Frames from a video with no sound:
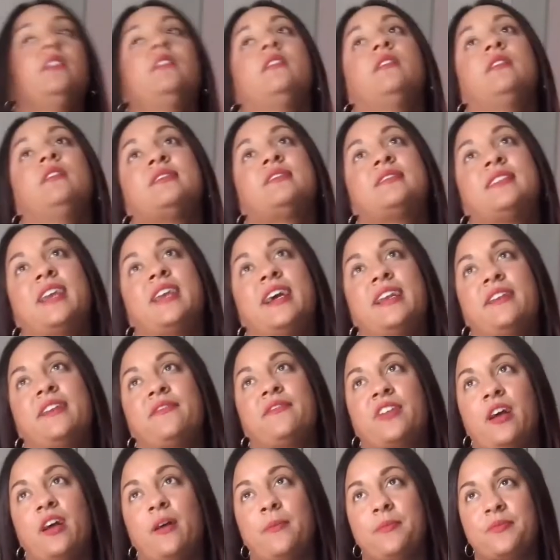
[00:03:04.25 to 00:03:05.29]
This Nine of
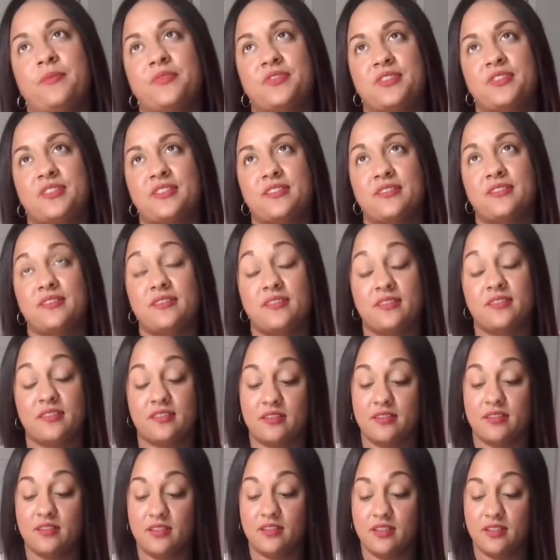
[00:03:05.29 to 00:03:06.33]
Cups
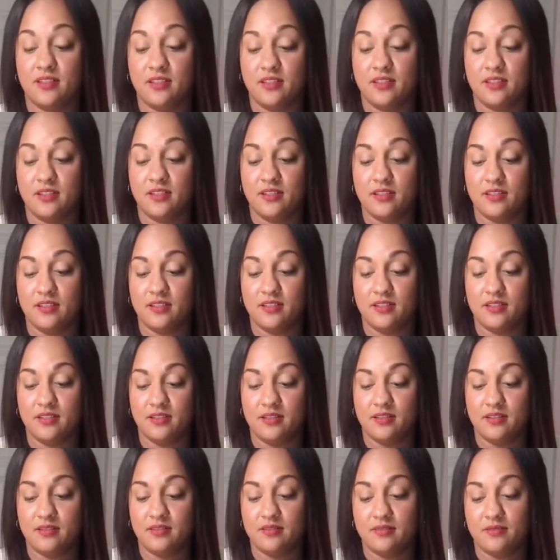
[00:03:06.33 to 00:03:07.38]
is
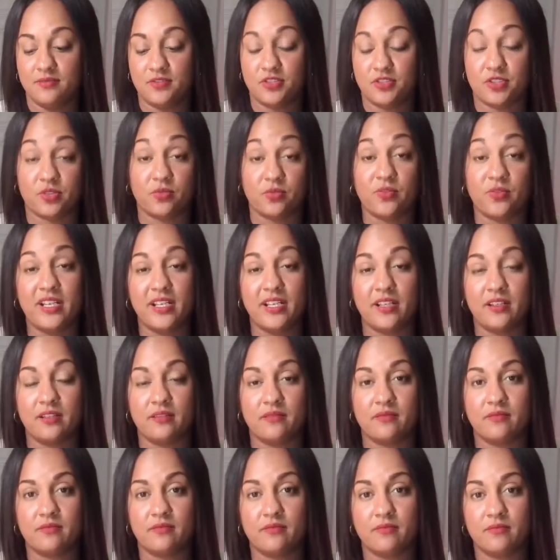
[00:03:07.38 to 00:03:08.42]

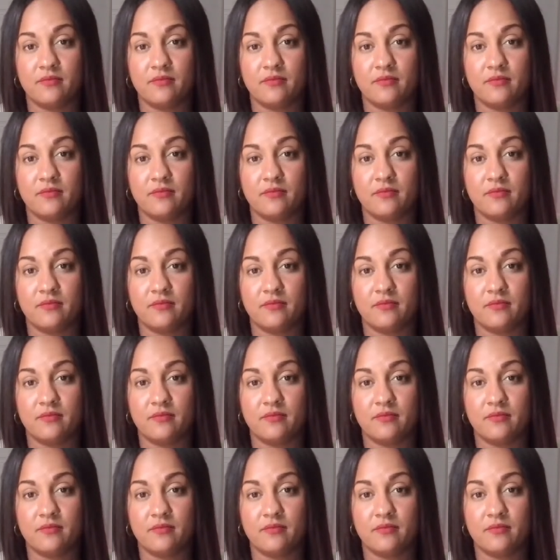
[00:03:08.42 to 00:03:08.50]
serene.